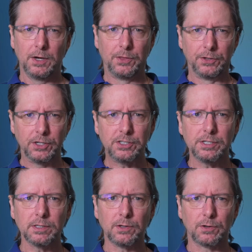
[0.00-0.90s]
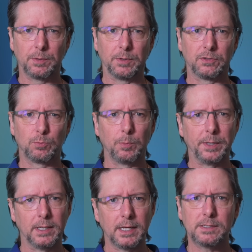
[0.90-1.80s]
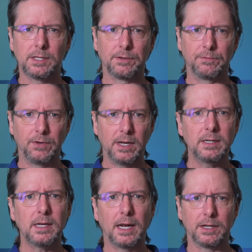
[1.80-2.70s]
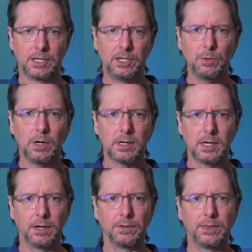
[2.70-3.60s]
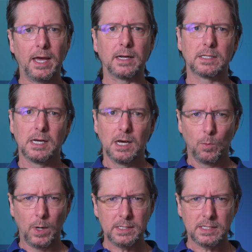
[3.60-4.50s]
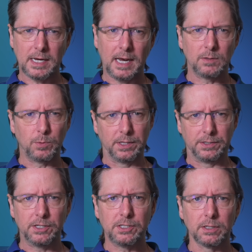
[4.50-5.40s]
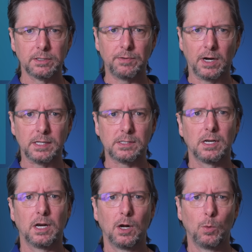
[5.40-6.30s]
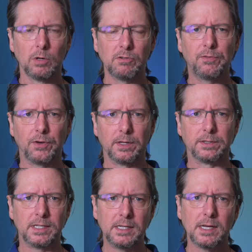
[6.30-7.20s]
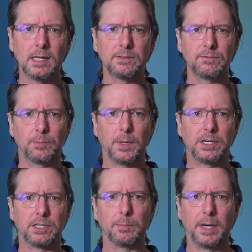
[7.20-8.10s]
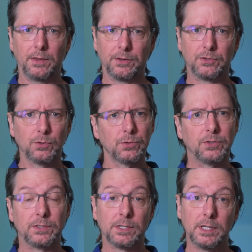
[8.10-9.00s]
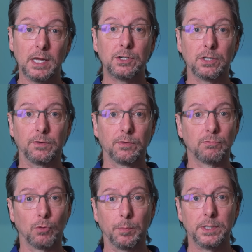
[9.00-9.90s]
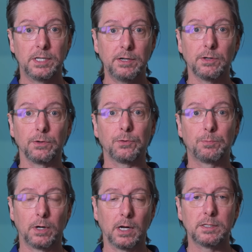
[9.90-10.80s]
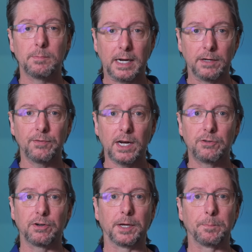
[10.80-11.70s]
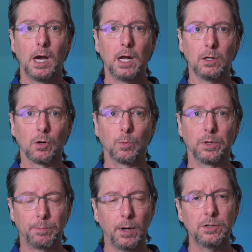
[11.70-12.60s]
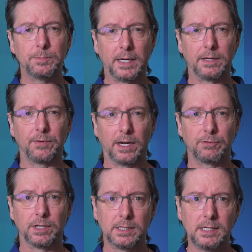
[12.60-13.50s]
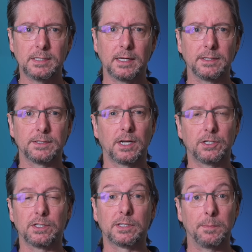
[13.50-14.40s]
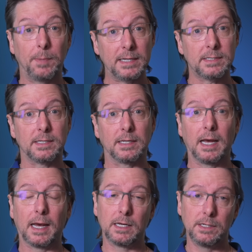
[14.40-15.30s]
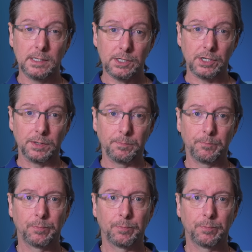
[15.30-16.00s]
The digital documents will be linked to the VIN and a QR code that, when scanned with a digital device, will reveal detailed information about the sources and nature of the raw materials prior to manufacturing, along with post-manufacturing details such as capacity and condition.